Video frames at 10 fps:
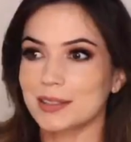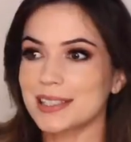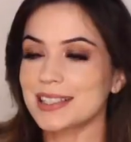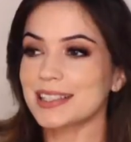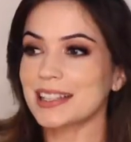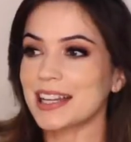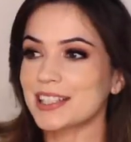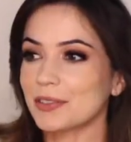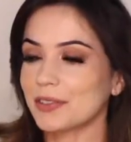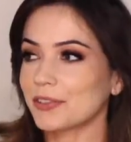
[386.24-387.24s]
This is
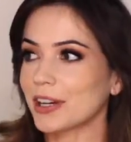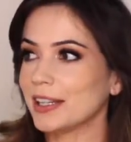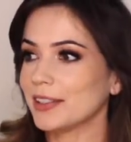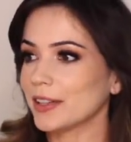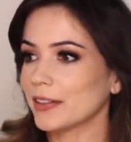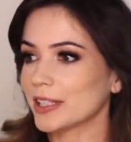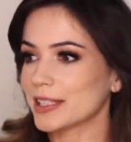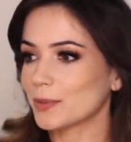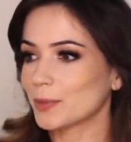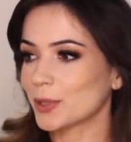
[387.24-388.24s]
less of a Friday
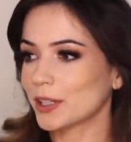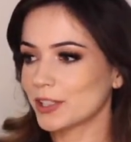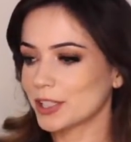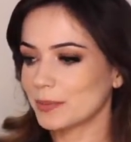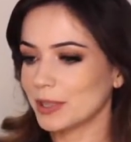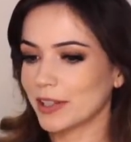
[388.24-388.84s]
favorite, more just me